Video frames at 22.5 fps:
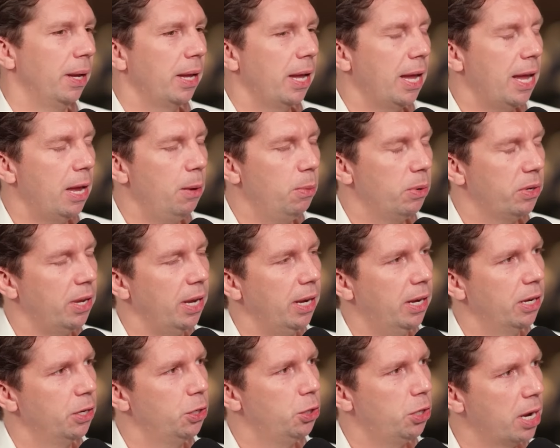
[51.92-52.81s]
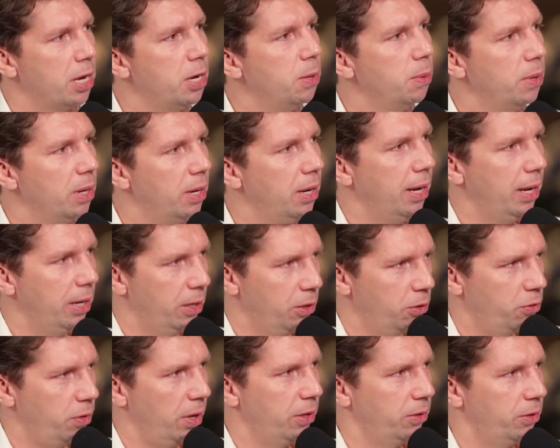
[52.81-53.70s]
He would take a genuine
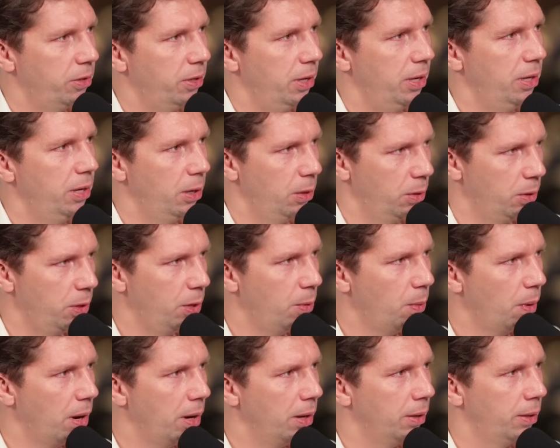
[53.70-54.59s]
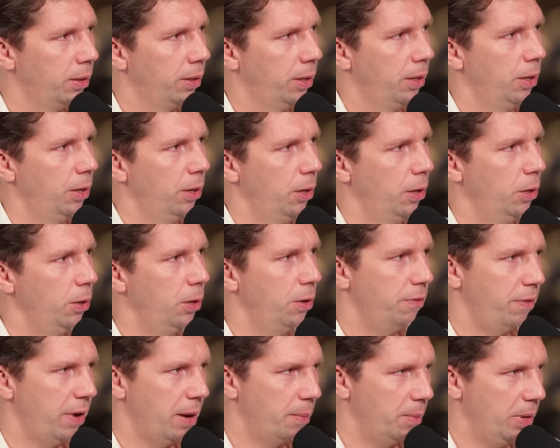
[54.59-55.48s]
interest in who you are, who
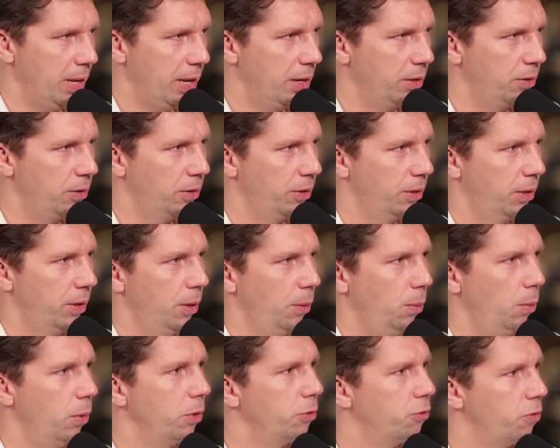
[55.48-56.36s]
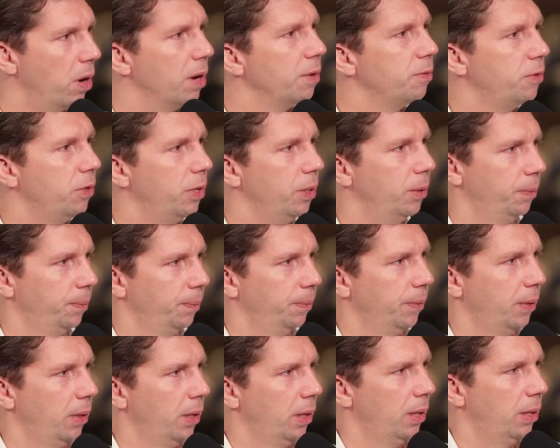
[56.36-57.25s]
your family is, what drives you,
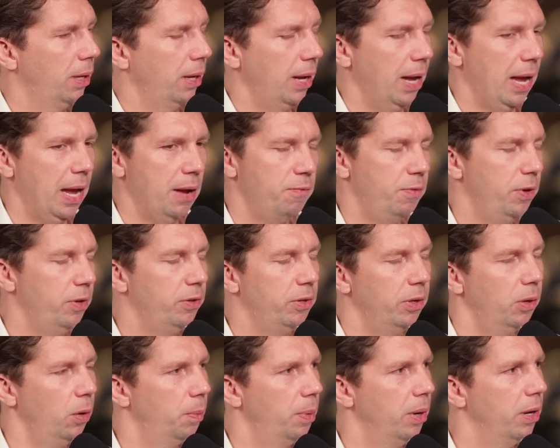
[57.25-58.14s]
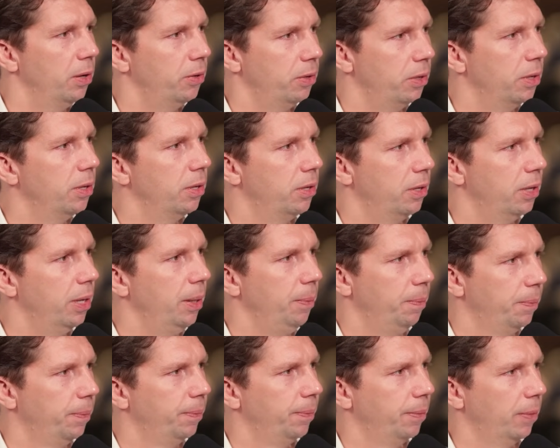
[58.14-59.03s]
every single person in the team.
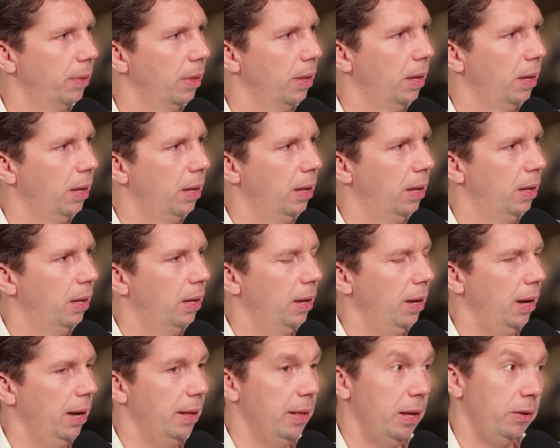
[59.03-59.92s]
And